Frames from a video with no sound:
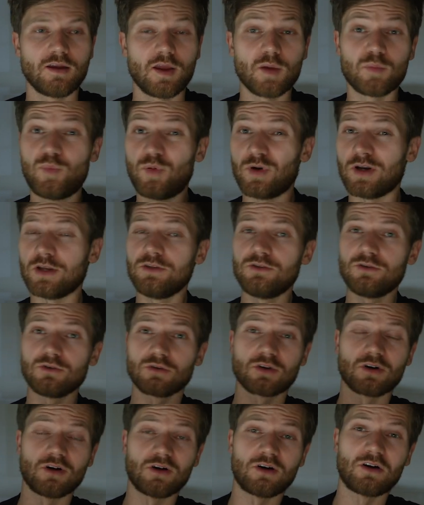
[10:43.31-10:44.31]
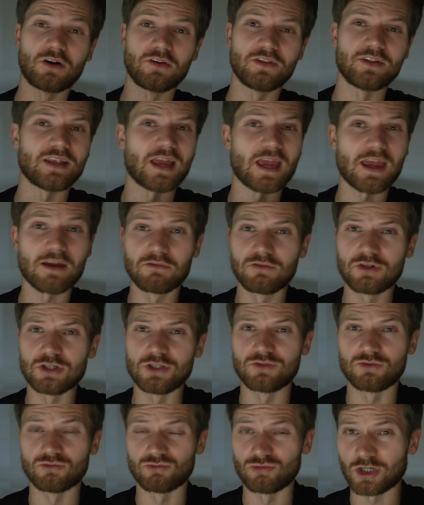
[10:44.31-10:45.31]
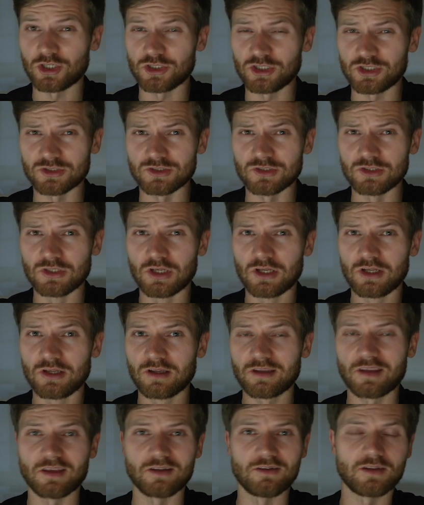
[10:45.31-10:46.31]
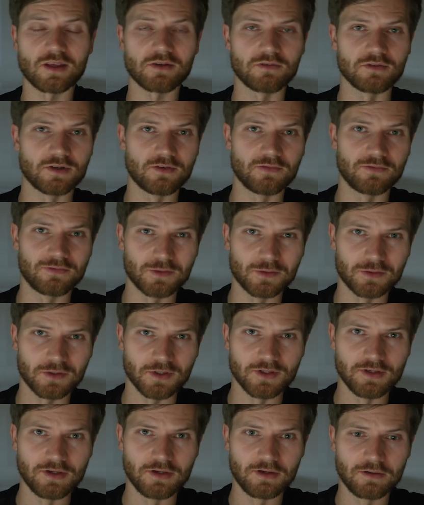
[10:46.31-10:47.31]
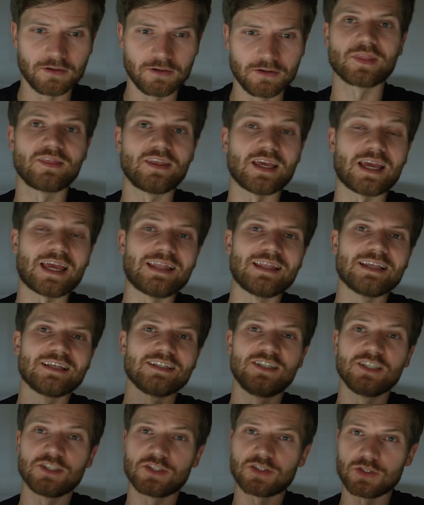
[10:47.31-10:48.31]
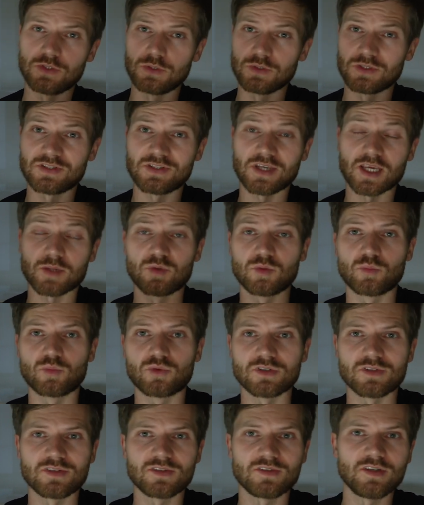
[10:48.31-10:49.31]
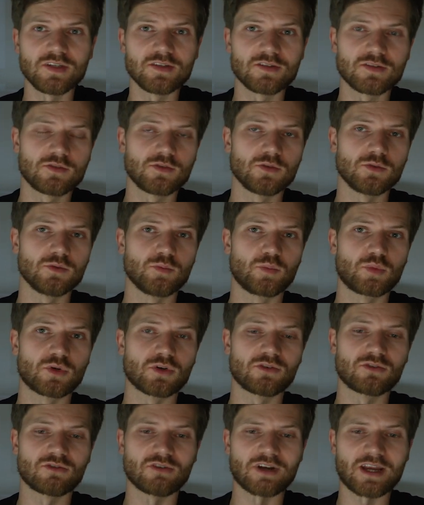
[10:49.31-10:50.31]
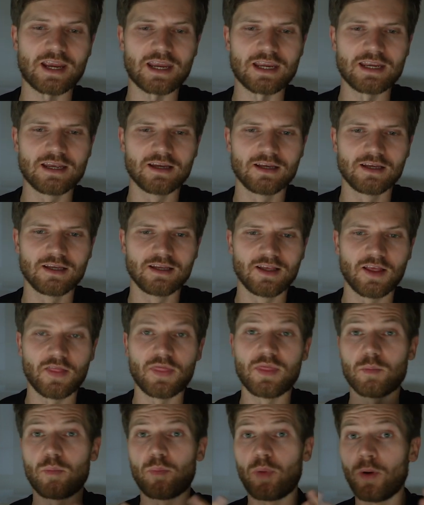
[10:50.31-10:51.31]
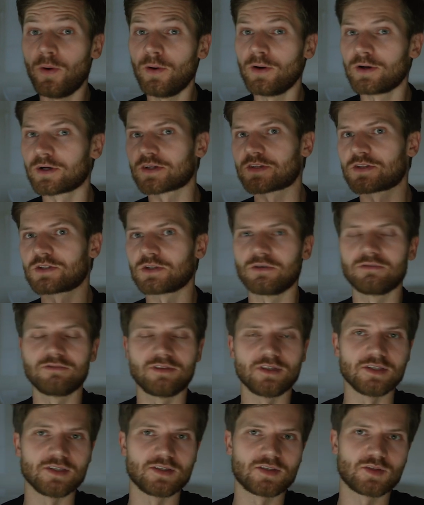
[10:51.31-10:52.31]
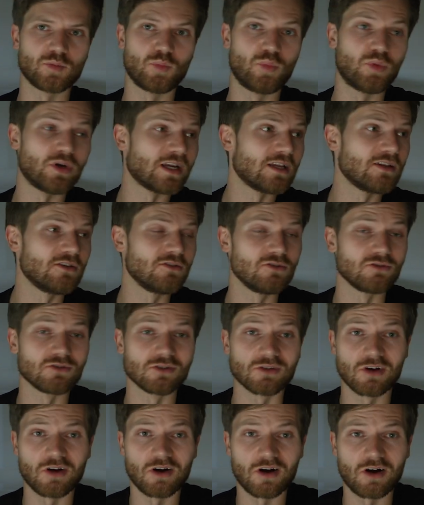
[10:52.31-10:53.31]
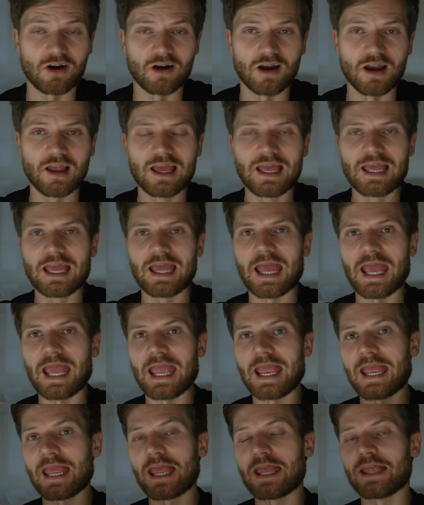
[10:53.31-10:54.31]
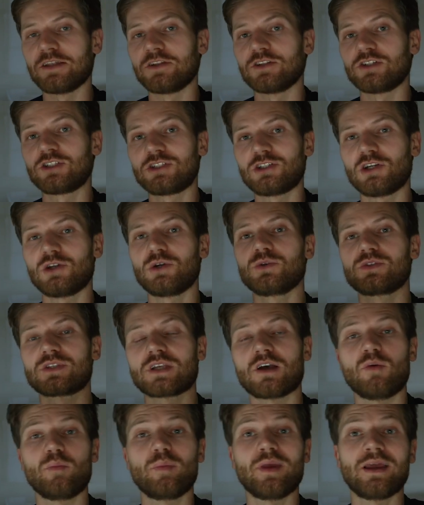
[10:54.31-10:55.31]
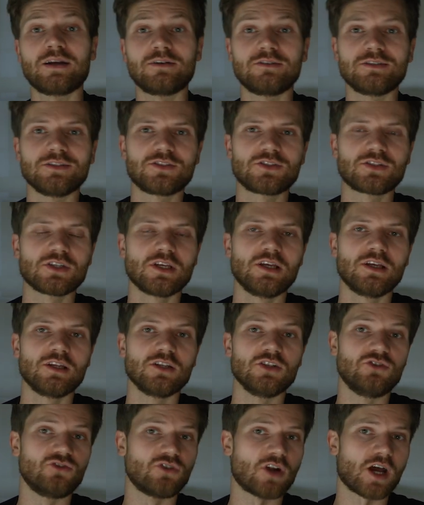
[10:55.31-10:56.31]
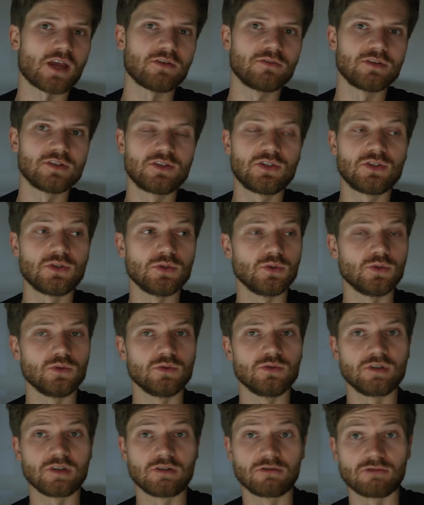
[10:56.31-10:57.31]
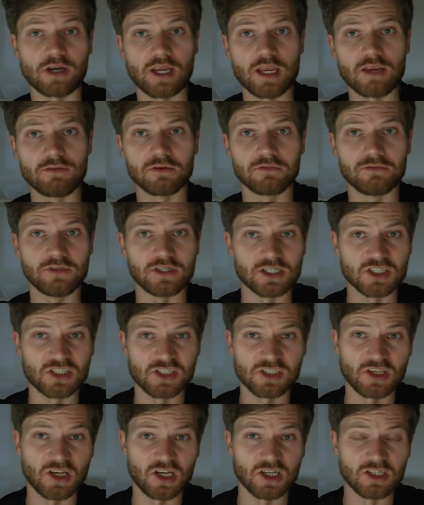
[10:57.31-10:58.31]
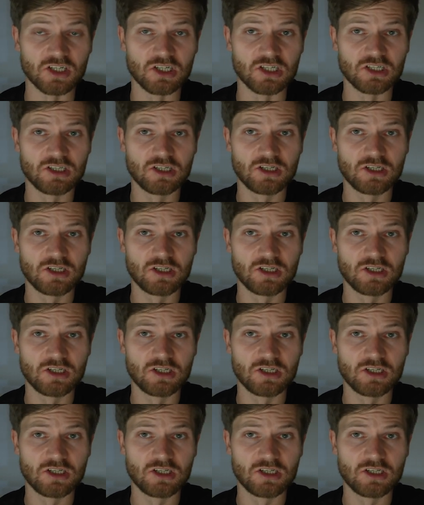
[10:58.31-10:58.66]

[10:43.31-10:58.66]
A brand new car that average Russian can never afford. Then this news segment proceeds to portray the perks of this brand new car and shows how parents drive it to the grave of their son.